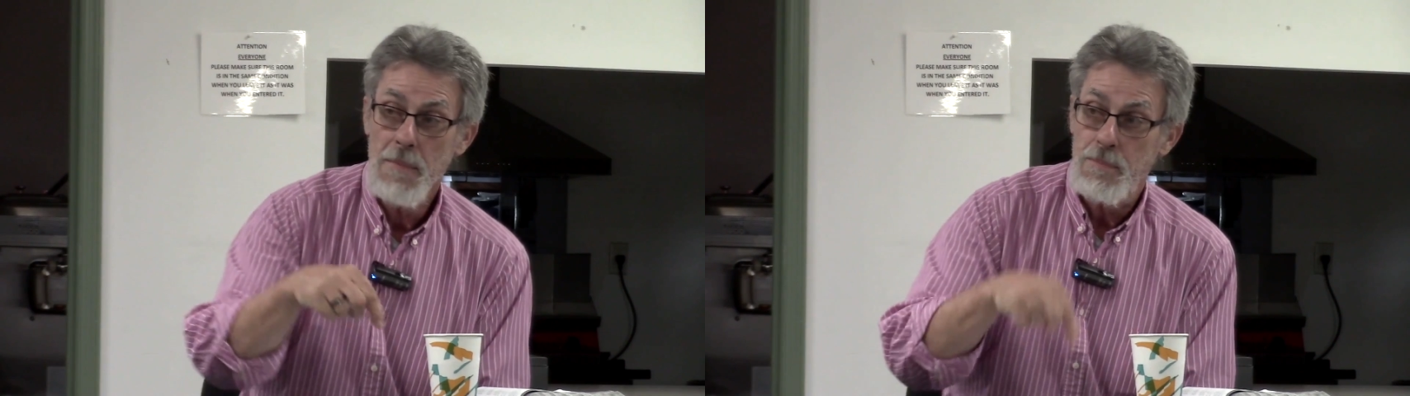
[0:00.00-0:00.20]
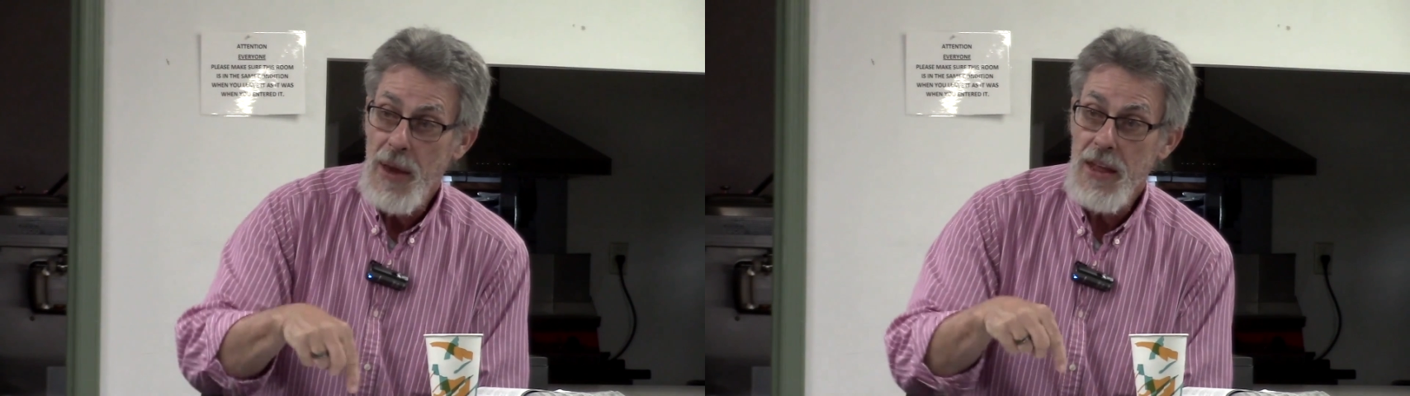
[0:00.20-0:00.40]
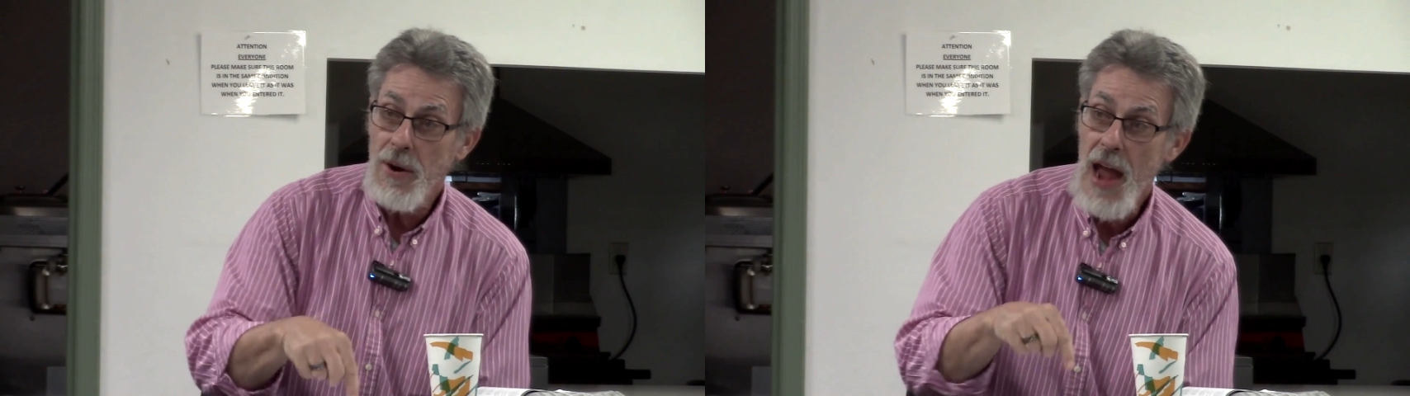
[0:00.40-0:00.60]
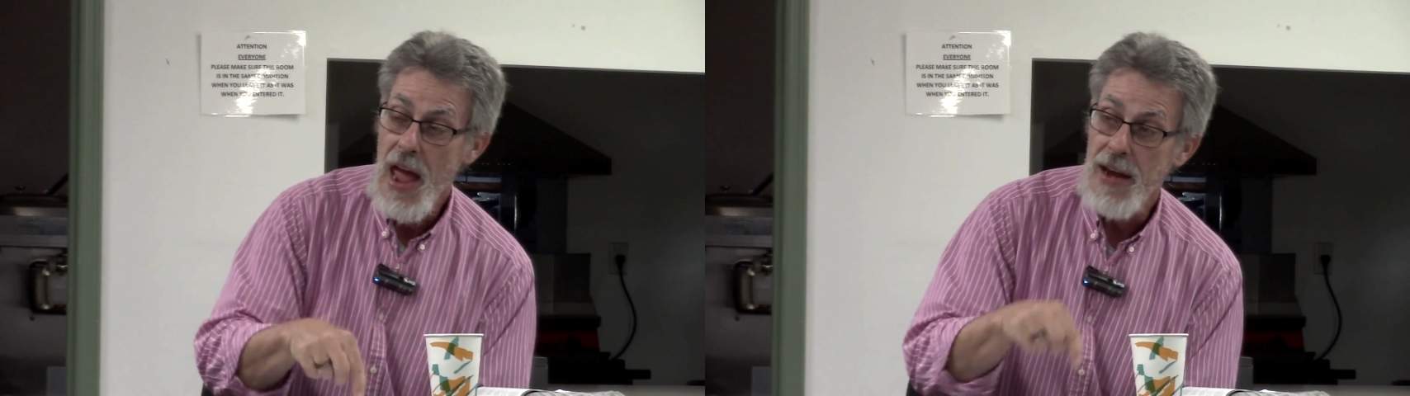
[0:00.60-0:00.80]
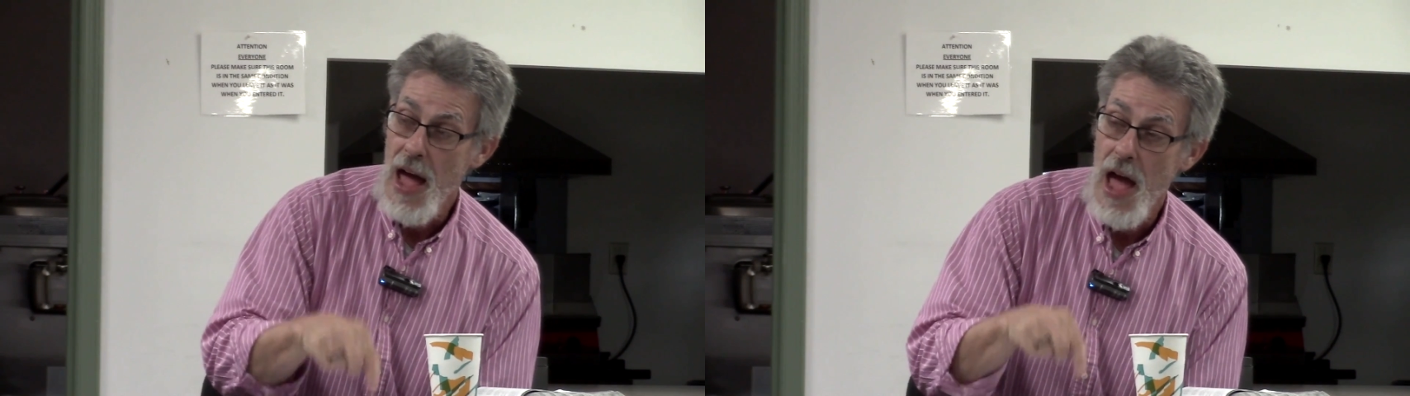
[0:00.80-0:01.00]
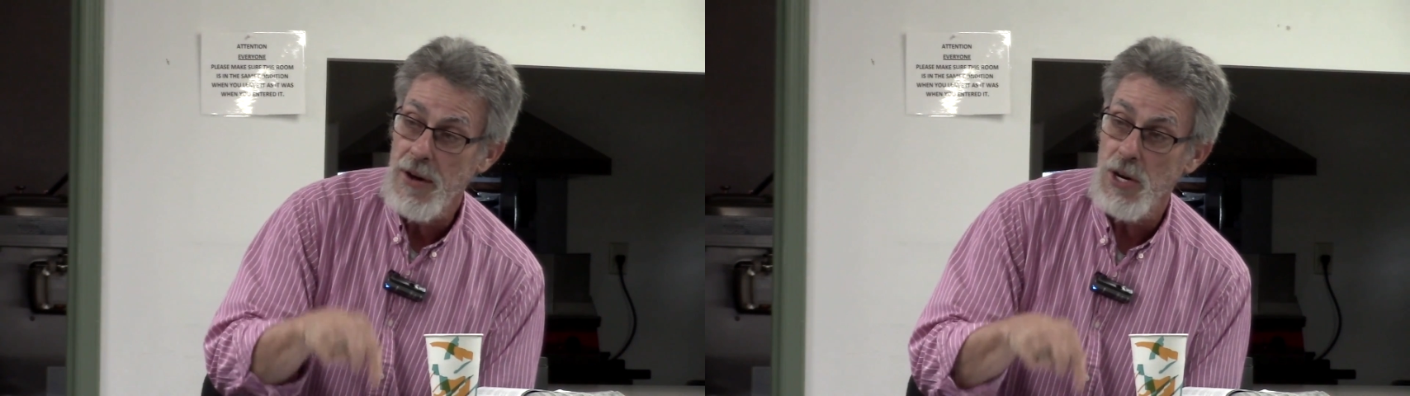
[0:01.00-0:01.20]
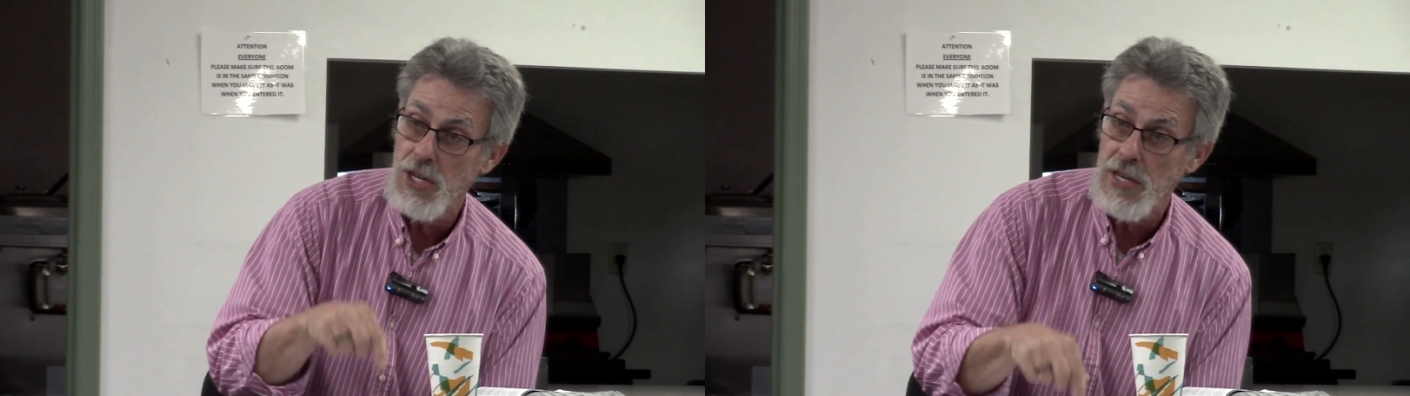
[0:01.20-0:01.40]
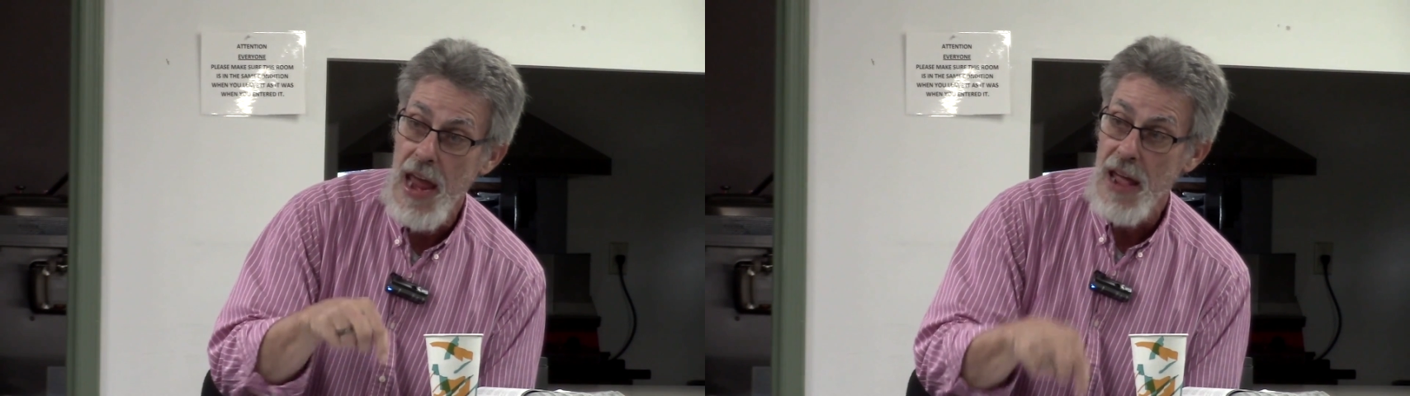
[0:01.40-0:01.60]
Peter had to
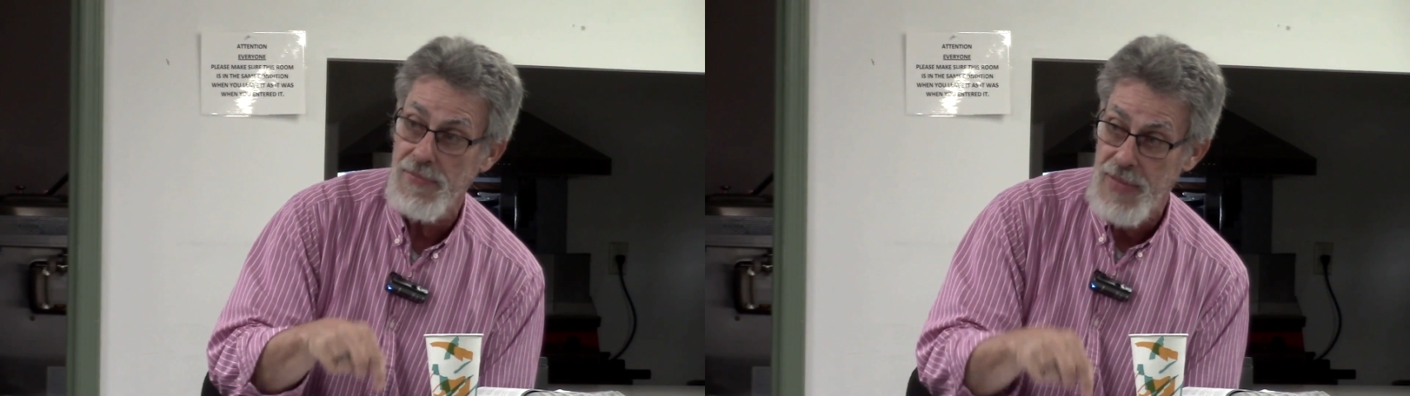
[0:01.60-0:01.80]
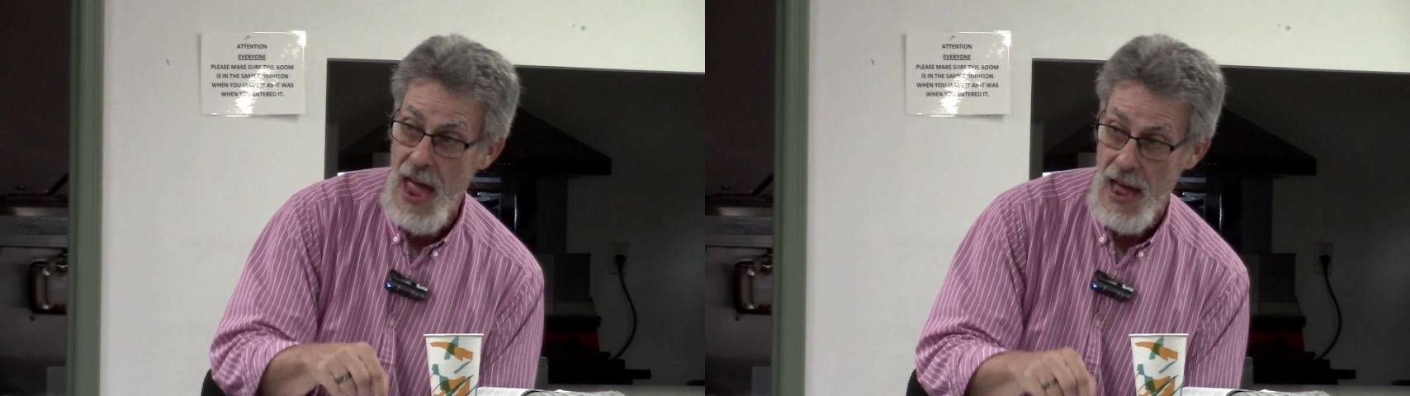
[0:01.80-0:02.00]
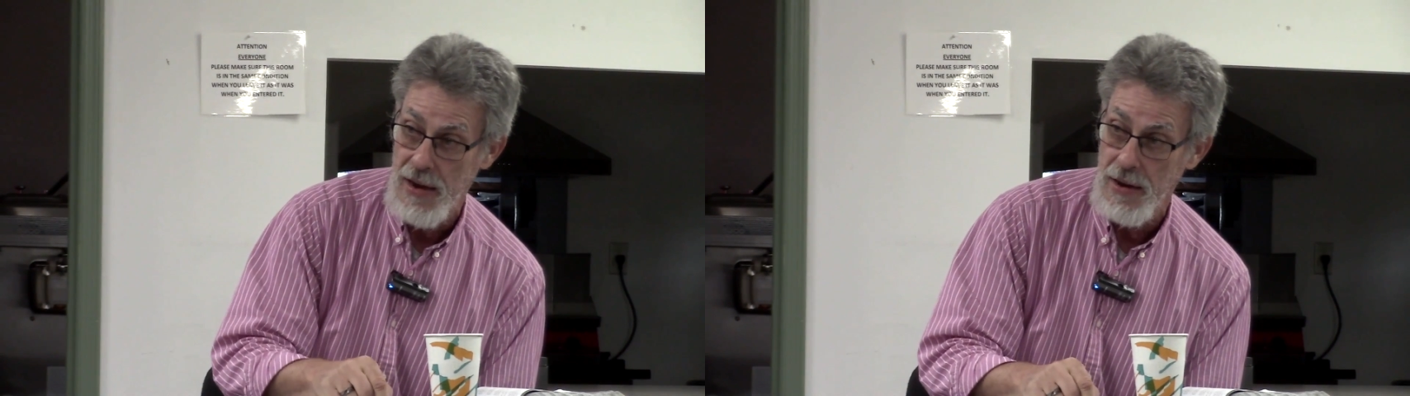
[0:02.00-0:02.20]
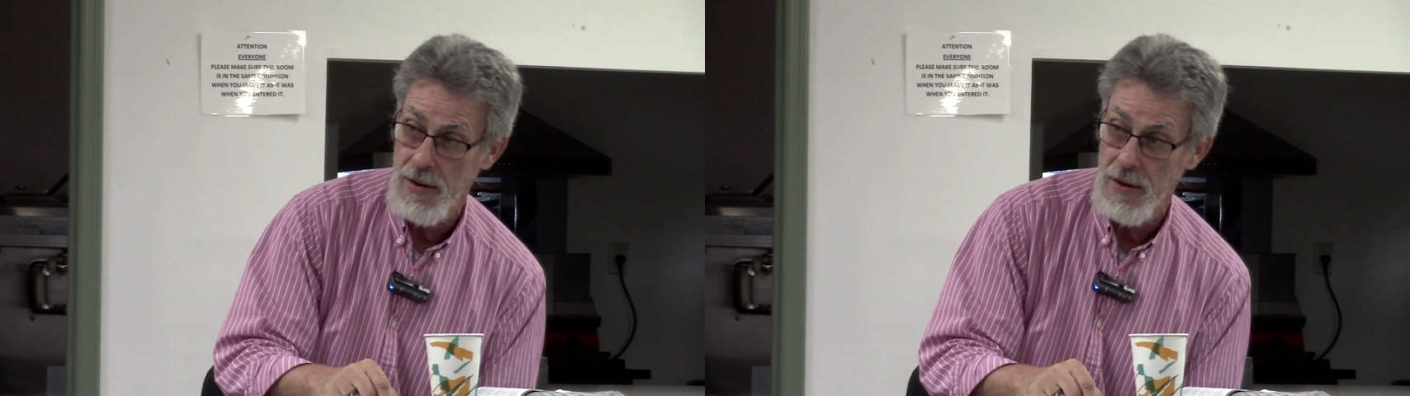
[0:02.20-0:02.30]
understand that.